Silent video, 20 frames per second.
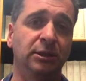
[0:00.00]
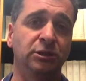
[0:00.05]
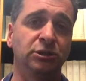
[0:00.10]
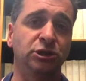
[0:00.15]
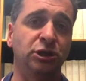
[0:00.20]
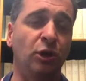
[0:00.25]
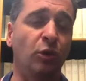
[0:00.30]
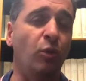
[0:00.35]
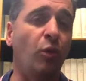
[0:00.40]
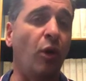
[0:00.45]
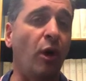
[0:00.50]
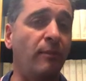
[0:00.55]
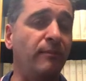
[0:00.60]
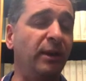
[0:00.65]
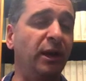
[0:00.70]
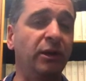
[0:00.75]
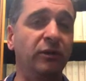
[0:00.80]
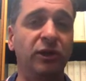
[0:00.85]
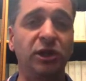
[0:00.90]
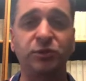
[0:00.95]
Do you know why
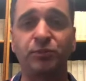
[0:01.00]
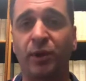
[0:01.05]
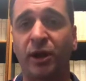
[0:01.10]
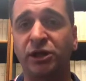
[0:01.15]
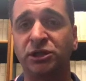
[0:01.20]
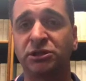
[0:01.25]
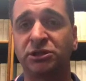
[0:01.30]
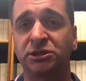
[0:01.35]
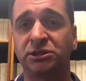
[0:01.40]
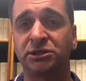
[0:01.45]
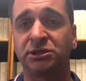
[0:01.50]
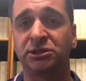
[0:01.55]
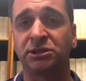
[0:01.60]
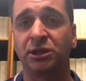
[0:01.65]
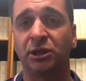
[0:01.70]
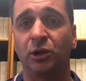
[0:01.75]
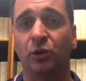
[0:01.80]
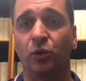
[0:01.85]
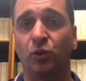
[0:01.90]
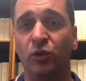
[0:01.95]
many of these patients
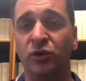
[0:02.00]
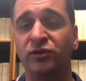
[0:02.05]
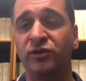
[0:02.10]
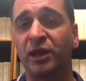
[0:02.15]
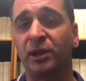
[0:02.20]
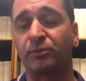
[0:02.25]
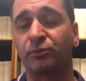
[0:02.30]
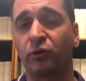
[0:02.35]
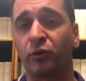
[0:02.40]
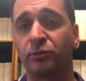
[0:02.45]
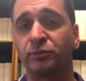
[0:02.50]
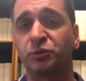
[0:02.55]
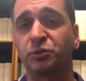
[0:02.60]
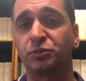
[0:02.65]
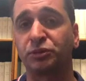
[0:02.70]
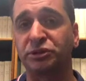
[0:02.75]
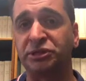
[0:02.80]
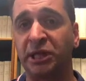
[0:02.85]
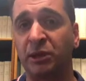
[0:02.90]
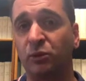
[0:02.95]
with neck problems
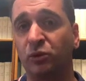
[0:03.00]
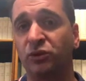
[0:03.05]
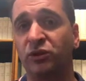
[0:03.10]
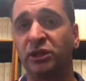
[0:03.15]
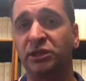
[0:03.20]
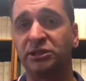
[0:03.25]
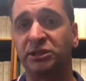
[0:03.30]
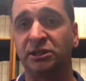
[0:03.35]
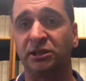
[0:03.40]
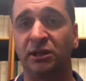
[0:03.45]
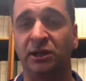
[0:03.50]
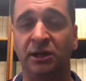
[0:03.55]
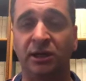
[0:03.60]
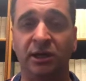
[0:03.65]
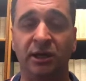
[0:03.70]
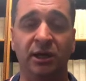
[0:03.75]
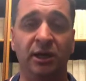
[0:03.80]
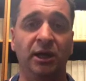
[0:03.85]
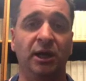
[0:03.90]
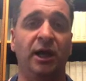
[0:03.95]
present with these
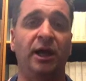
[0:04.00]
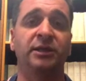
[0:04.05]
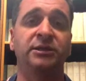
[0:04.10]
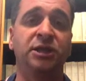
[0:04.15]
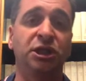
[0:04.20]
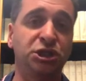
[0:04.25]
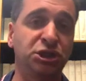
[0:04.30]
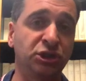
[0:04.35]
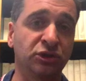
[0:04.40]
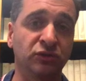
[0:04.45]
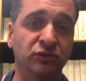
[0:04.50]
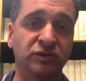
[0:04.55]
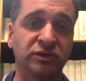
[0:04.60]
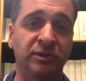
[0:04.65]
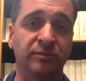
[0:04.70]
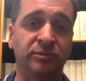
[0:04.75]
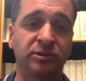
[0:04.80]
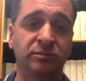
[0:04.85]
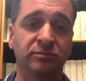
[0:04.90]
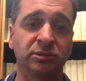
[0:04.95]
additional
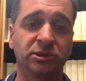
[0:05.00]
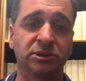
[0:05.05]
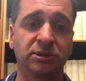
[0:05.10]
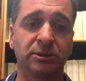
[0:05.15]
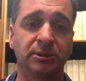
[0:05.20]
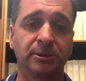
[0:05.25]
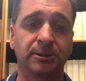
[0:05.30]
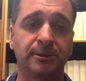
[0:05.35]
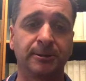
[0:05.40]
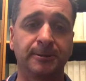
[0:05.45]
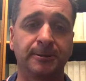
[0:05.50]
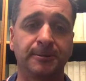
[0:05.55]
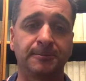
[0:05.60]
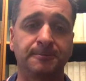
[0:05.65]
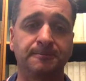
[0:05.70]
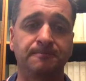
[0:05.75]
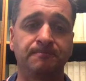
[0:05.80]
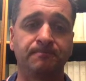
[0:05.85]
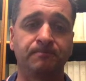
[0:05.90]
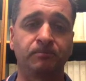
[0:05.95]
symptoms?
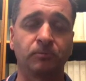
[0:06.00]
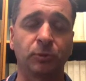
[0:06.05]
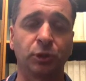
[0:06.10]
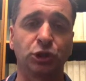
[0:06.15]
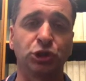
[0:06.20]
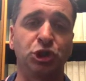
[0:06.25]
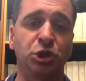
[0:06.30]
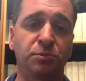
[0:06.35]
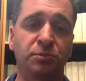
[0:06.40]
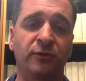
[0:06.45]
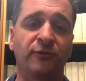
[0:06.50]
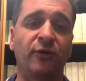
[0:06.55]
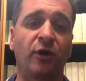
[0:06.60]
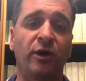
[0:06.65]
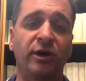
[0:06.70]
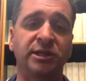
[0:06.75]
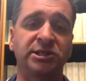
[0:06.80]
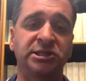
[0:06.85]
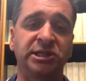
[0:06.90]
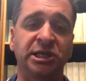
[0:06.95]
Do you
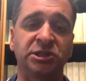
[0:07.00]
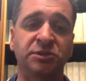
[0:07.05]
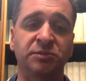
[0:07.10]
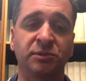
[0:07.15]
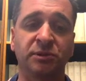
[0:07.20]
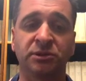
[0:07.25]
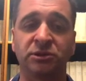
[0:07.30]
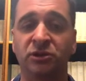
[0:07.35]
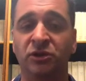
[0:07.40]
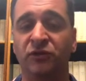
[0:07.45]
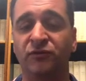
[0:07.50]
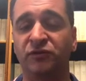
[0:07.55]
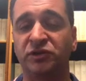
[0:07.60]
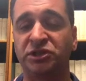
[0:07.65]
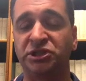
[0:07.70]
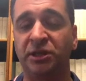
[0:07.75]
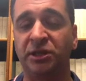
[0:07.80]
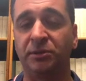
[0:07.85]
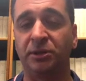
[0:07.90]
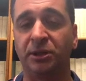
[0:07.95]
provide assessment to the
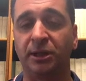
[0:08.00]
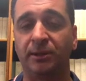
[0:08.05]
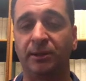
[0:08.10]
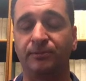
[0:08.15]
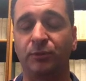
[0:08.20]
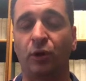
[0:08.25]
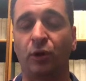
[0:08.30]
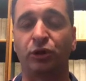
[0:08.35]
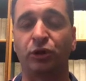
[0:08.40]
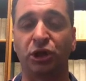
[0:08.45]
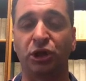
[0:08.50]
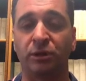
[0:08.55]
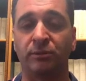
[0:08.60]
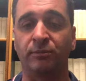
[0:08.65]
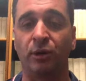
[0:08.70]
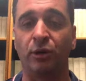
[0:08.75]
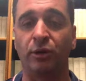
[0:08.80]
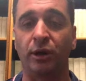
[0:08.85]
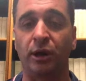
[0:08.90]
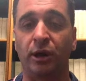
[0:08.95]
vestibular,
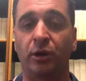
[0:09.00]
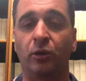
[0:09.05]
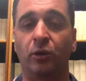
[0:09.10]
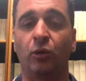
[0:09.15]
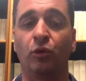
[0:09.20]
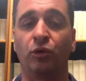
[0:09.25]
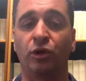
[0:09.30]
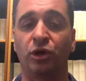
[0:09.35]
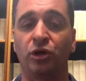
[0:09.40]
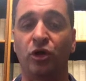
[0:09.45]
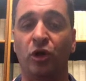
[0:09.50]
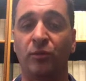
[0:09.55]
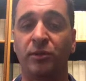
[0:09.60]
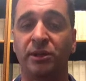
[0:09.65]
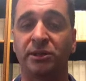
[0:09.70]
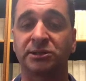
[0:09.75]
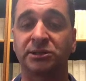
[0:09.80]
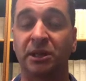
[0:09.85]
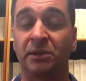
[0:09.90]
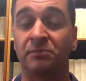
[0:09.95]
oculomotor,
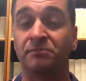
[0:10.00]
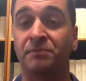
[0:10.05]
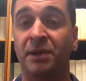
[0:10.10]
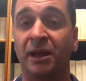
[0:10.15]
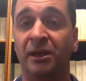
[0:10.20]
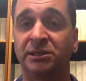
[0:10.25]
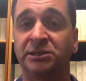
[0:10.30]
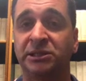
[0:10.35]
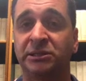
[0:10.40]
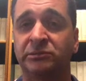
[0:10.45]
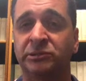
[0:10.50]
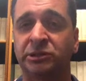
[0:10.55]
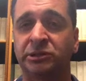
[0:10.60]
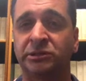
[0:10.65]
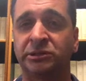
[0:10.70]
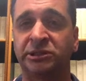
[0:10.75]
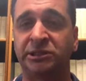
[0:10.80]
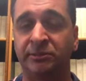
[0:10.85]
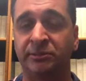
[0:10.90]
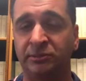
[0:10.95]
autonomics, and balance
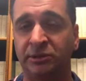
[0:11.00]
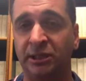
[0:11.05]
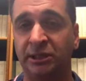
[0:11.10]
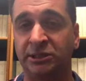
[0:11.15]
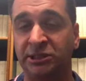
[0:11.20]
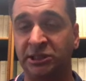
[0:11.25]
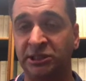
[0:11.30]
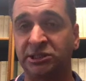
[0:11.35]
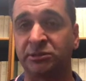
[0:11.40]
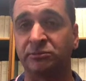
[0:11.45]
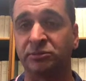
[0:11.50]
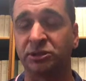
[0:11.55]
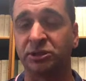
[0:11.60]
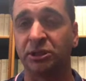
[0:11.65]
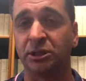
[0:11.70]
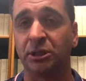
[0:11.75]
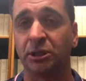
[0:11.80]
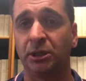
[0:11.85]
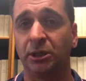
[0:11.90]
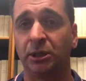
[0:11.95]
systems
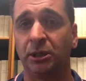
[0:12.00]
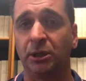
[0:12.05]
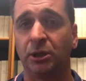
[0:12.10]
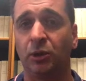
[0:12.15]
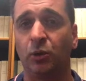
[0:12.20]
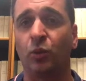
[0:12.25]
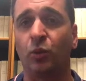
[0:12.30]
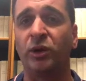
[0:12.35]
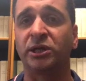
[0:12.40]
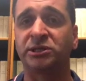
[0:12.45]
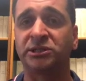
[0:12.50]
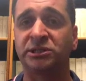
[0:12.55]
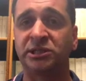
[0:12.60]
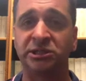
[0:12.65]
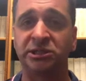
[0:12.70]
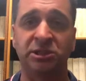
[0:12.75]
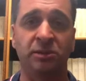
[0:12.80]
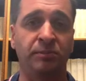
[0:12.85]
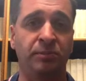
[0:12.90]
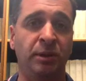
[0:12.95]
when
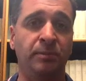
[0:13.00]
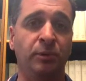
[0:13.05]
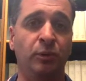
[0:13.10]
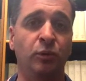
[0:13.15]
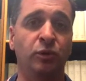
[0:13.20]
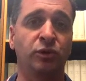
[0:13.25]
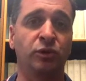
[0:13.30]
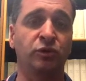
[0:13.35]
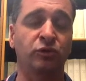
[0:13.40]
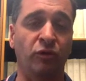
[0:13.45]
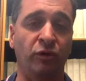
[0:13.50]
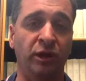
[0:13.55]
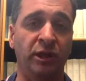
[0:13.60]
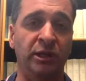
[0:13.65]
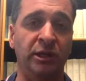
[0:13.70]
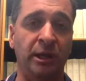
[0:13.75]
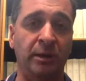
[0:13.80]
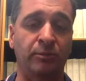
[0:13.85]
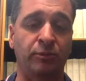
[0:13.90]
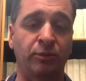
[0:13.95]
assessing people with
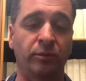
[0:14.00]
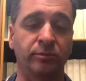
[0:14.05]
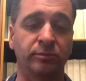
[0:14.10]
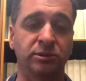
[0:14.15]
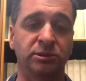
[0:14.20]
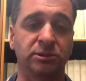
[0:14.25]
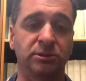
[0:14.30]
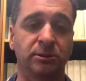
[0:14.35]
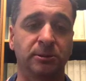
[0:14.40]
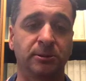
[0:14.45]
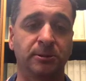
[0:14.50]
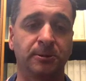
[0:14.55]
chronic neck problems?